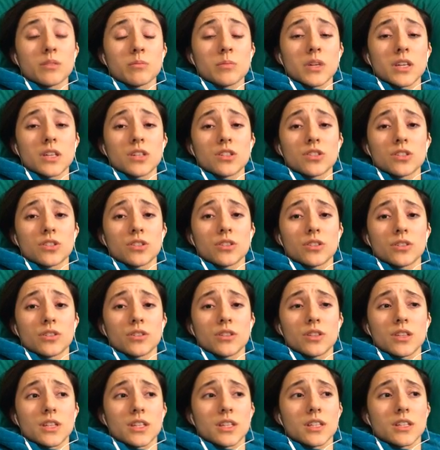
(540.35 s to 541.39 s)
to make
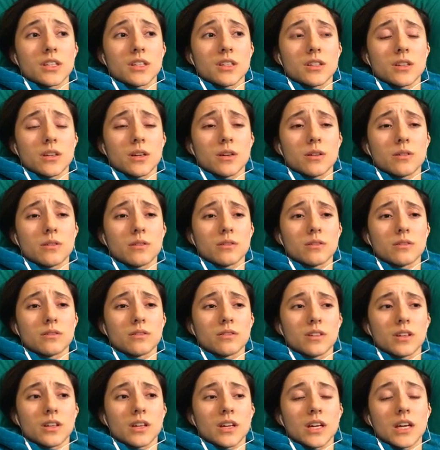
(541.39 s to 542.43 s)
sure that,
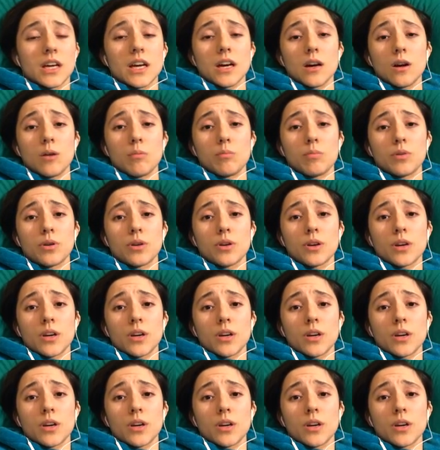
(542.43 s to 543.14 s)
I help